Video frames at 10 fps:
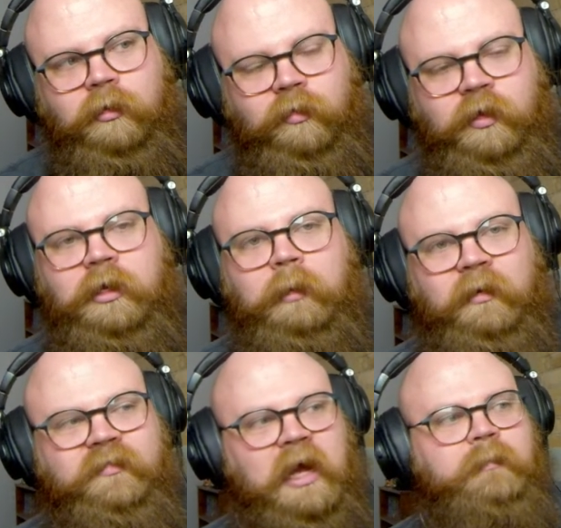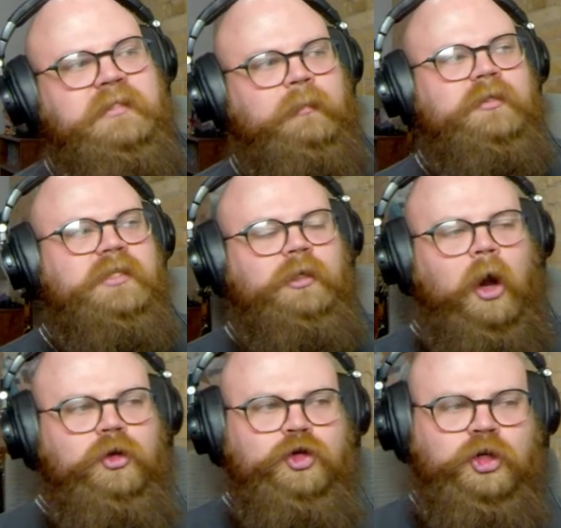The number of times someone's like,
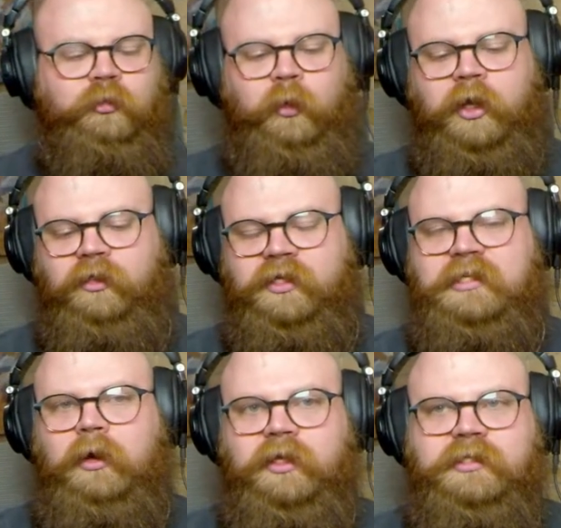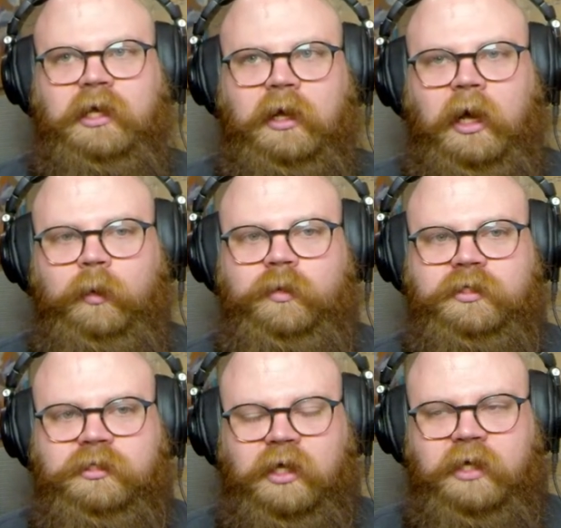"Oh, you should have pointed this out." It's like I
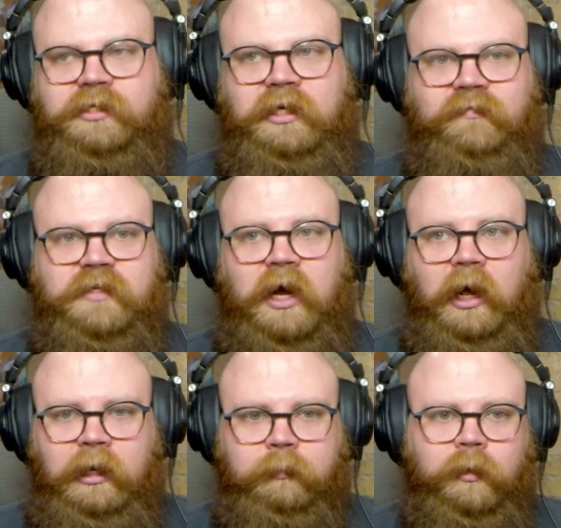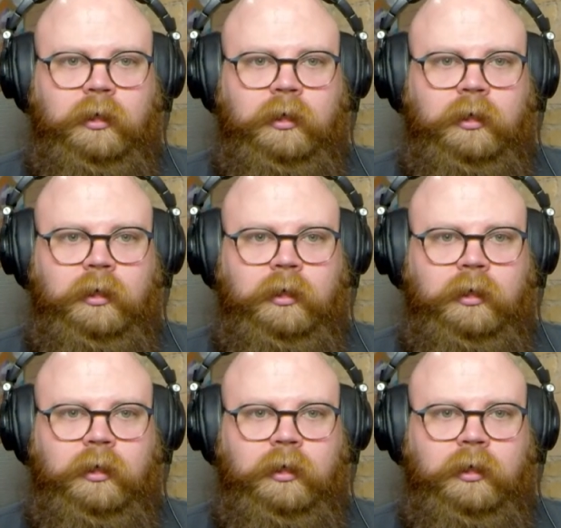was I didn't have time.